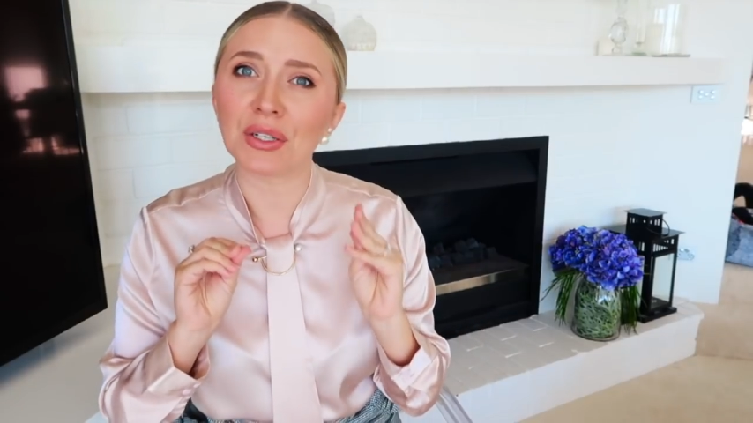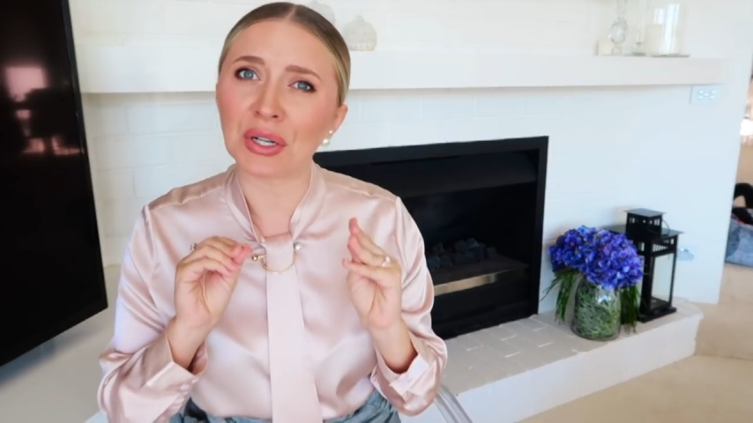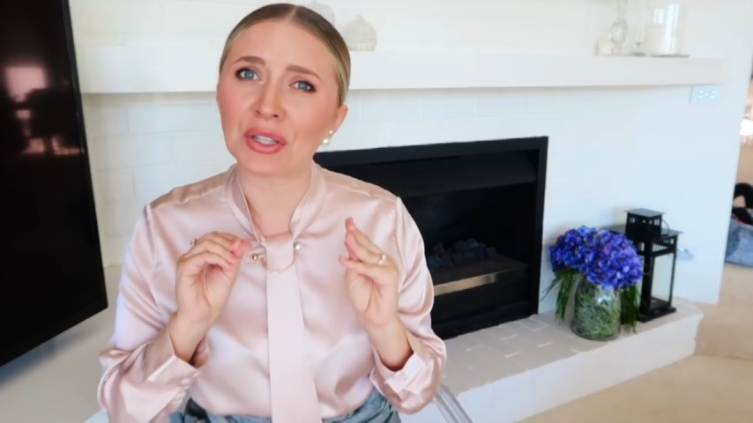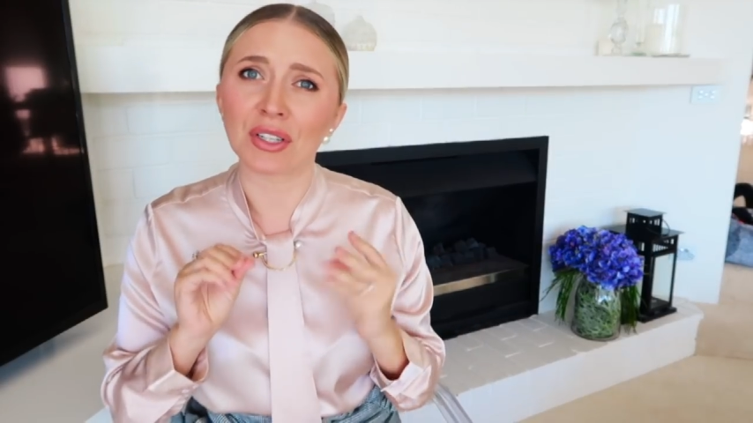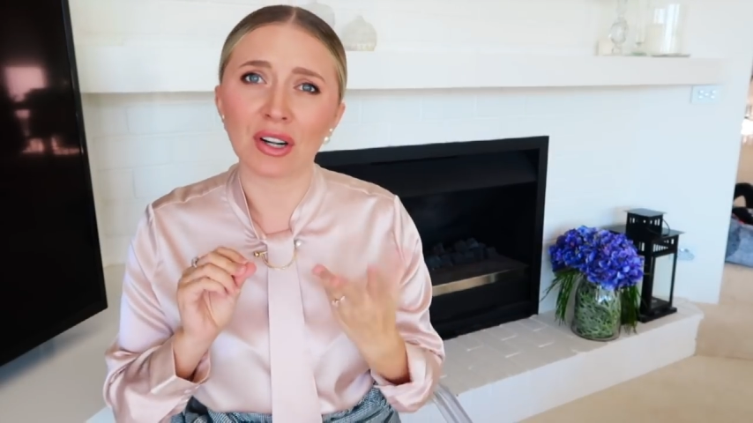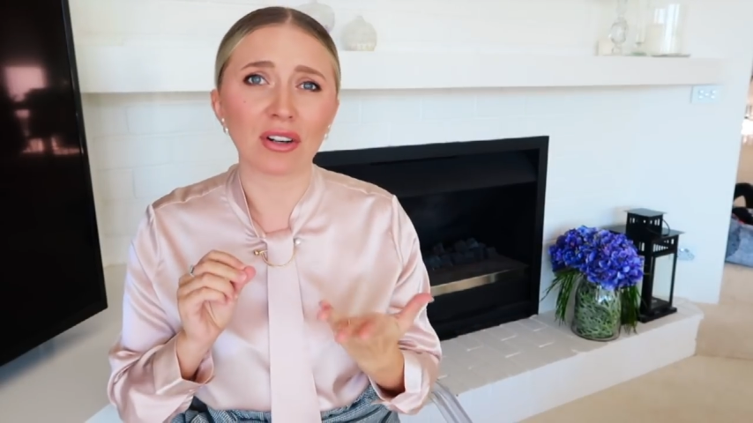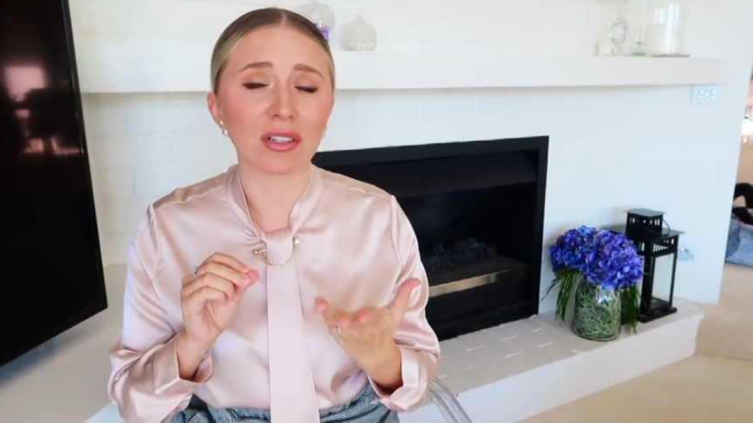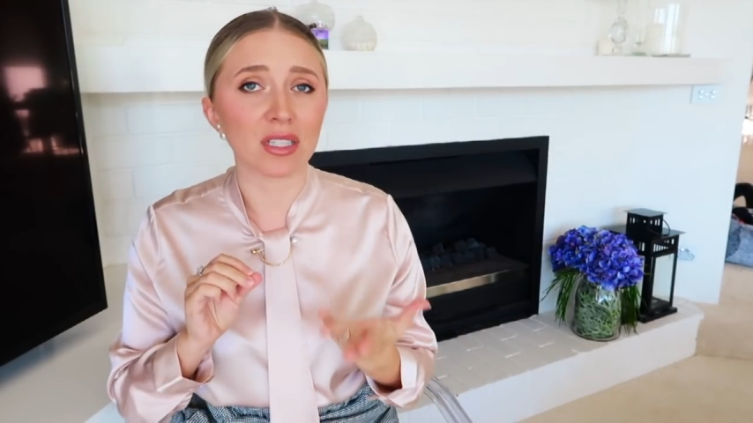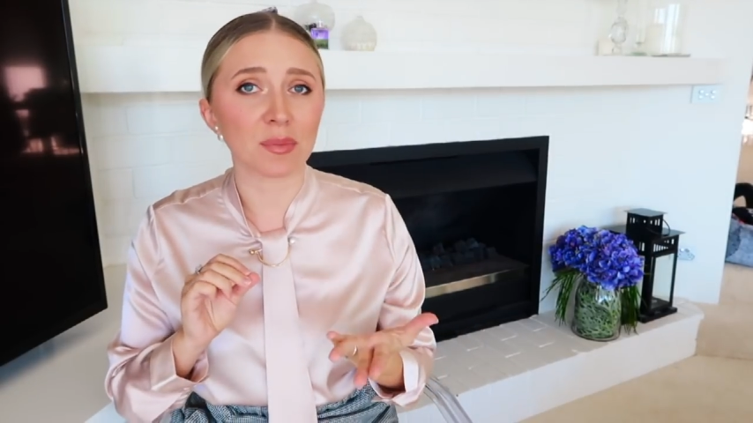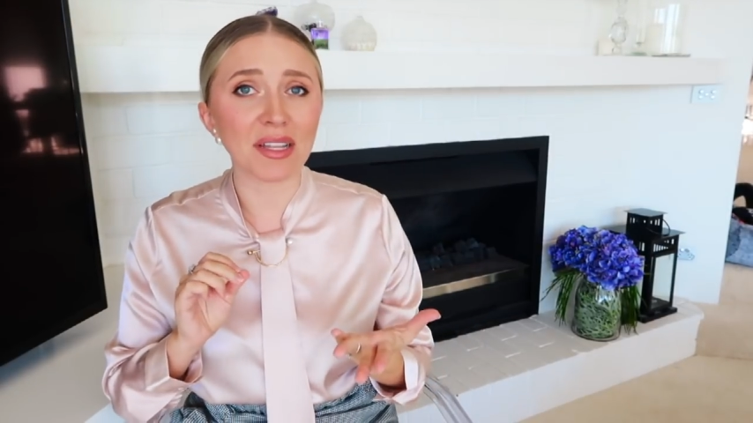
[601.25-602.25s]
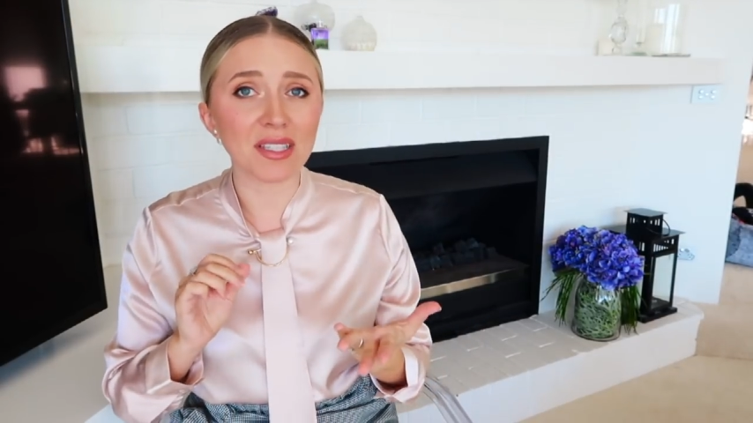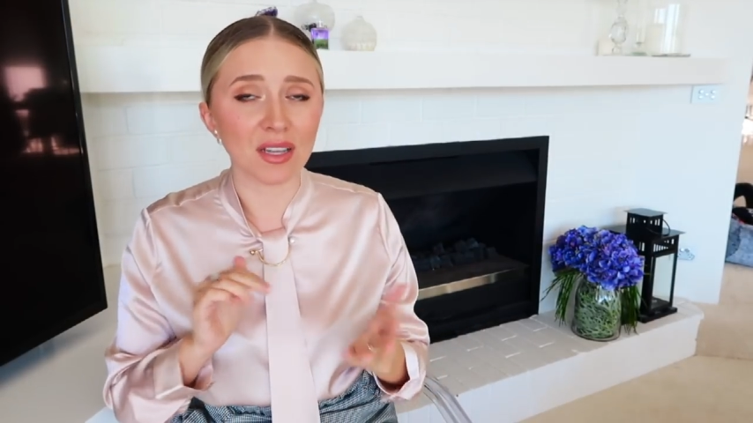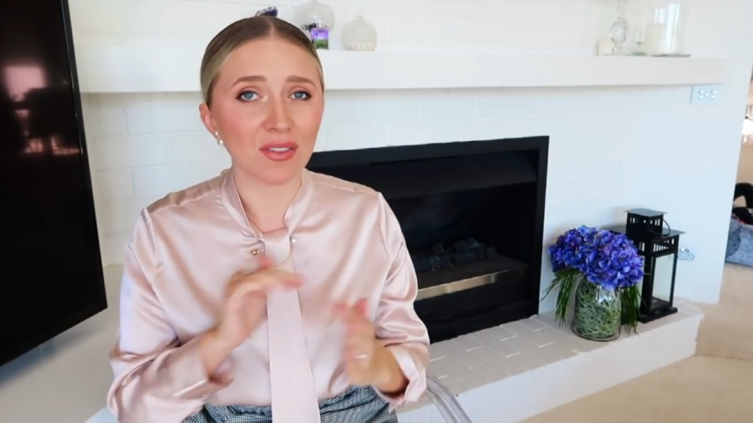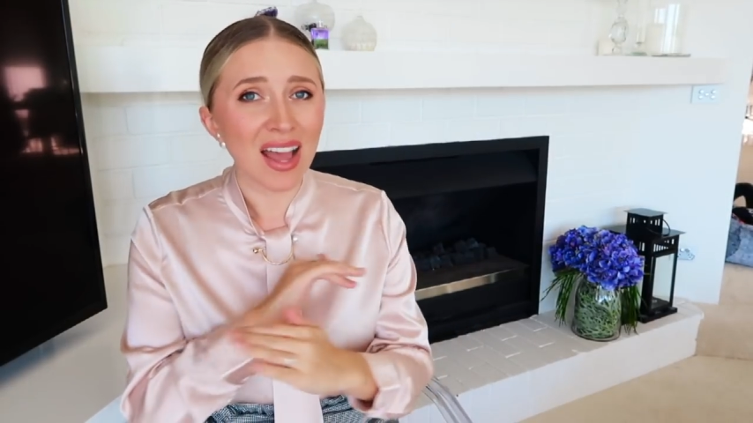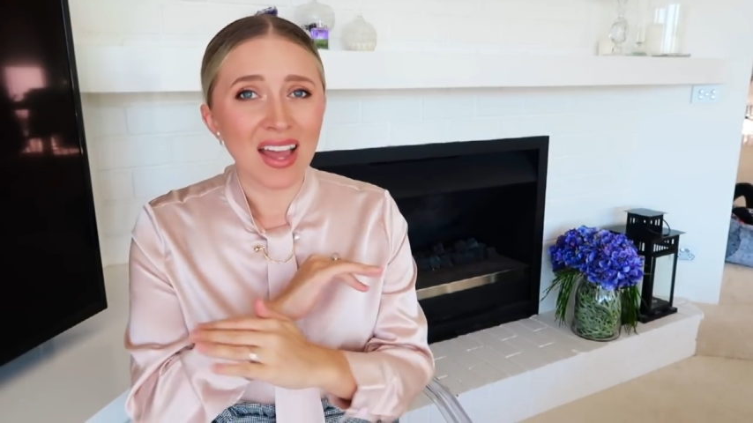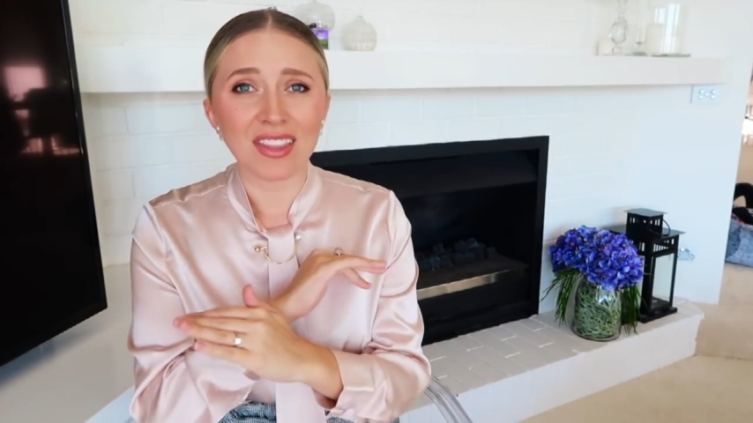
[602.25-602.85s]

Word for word: girl, you're gonna look expensive.